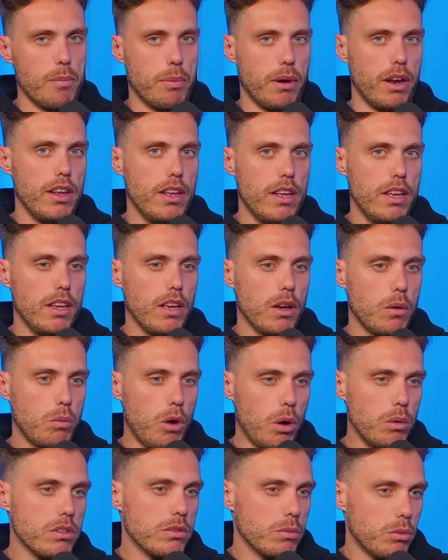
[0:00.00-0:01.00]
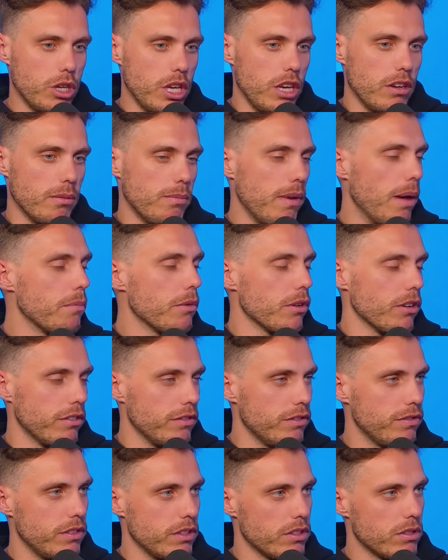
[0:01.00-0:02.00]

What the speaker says: But what do you remember of the